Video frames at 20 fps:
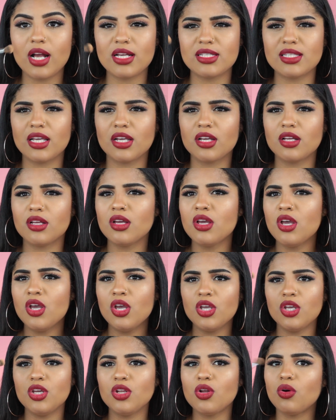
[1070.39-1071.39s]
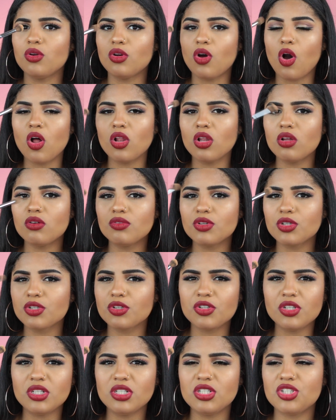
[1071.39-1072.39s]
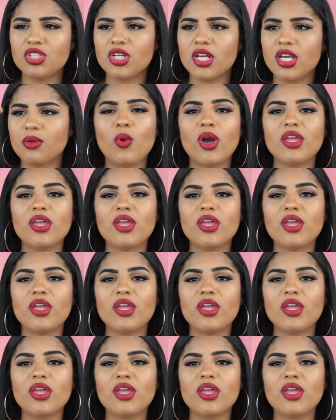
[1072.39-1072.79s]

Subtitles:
as like a, you know, an all over crease shade.